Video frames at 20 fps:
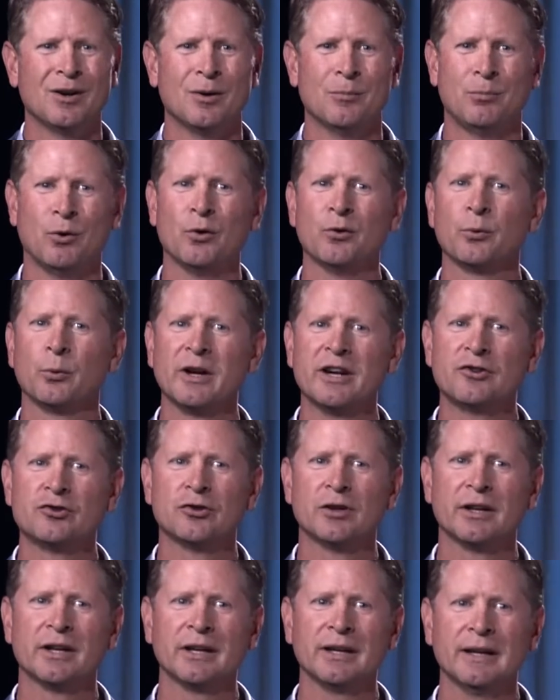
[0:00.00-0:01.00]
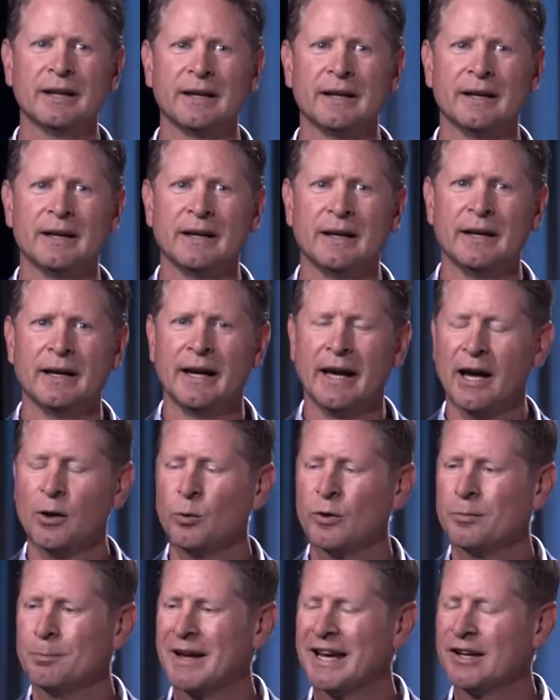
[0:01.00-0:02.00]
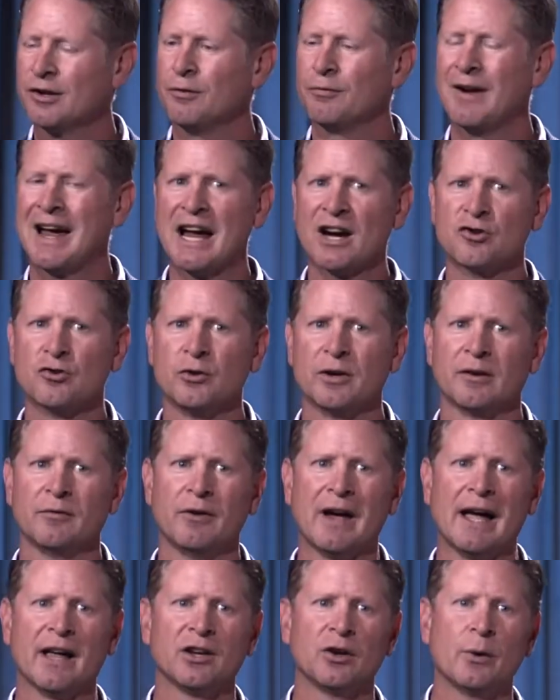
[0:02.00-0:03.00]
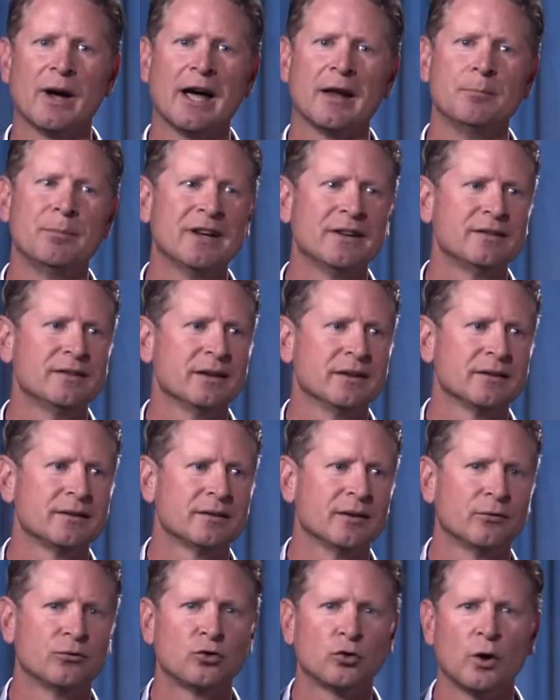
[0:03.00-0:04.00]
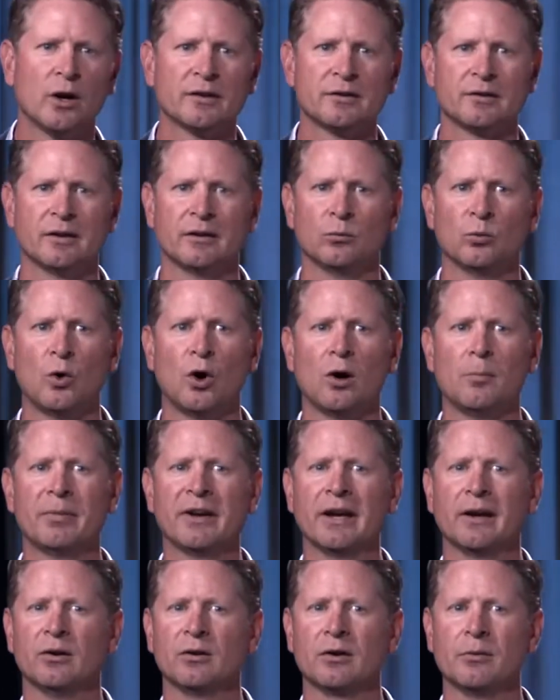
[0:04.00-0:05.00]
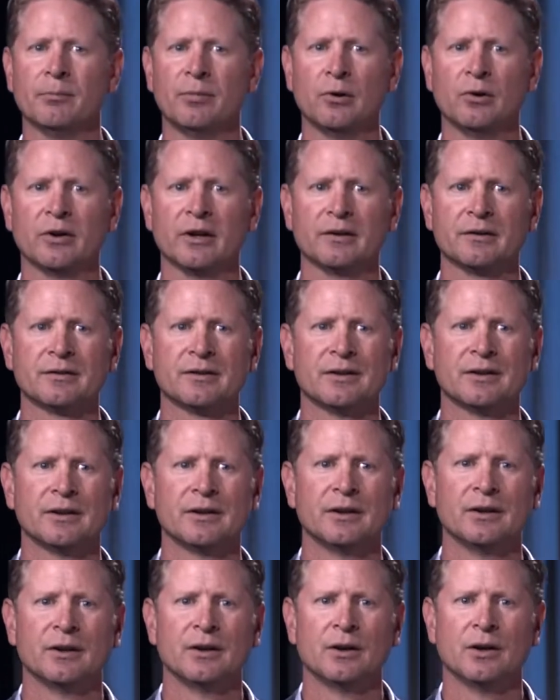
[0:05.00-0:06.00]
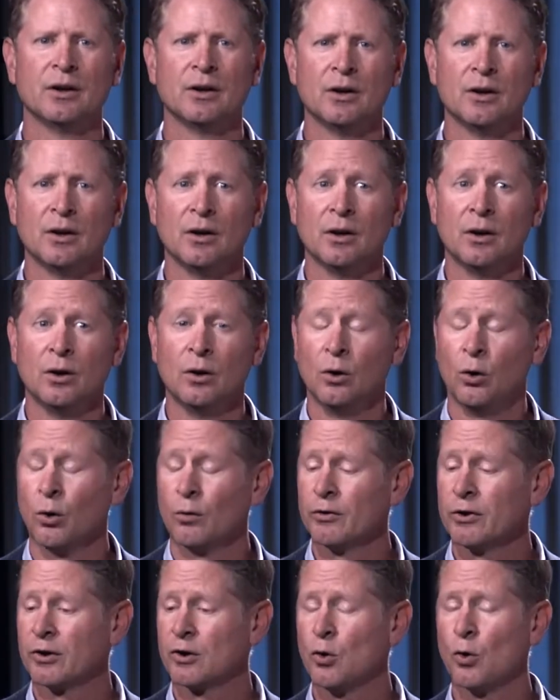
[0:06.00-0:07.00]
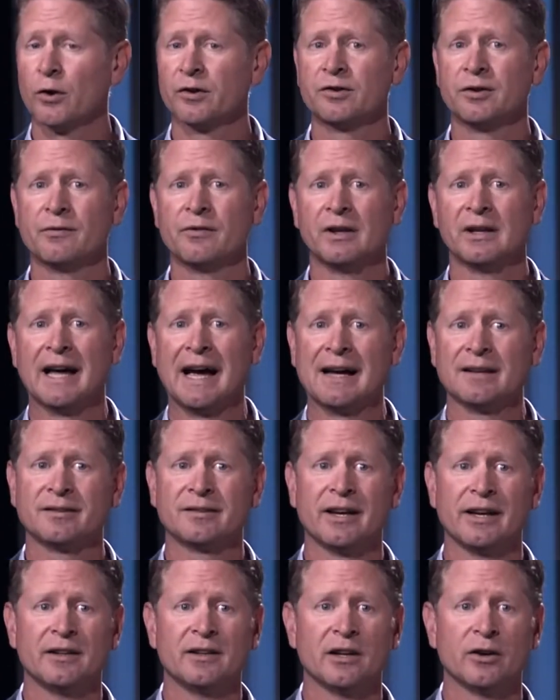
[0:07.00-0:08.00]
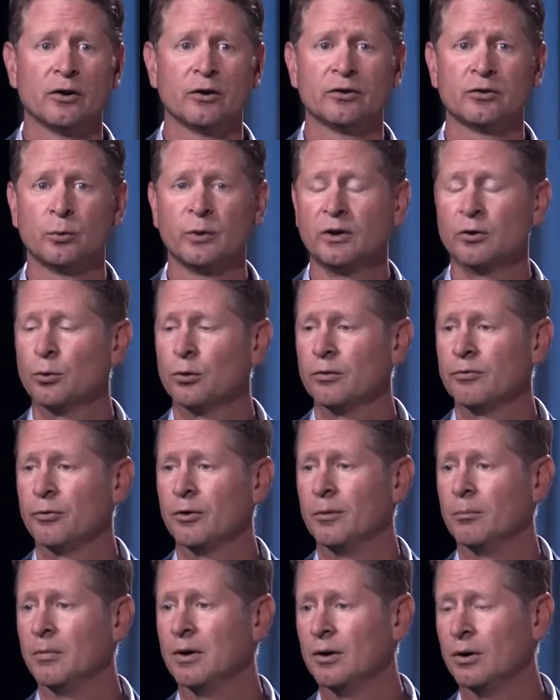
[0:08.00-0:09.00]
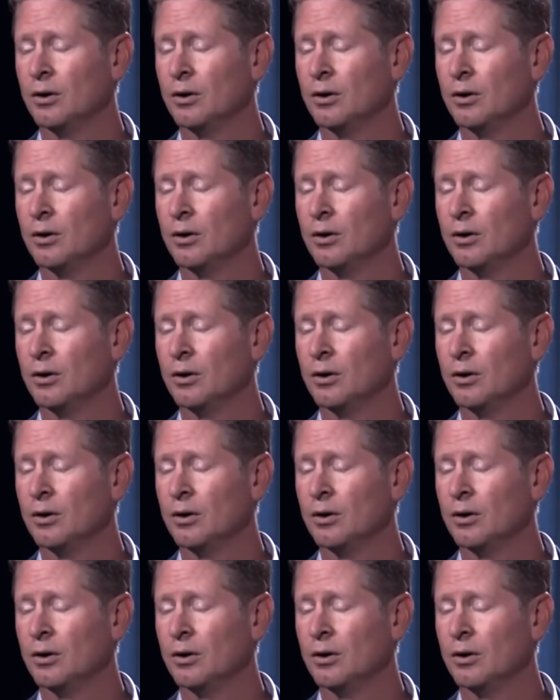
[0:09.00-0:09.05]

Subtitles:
both regionally and with manufacturing value-add business of truss and wall panel components. Over the course of the last 10 years, we grew from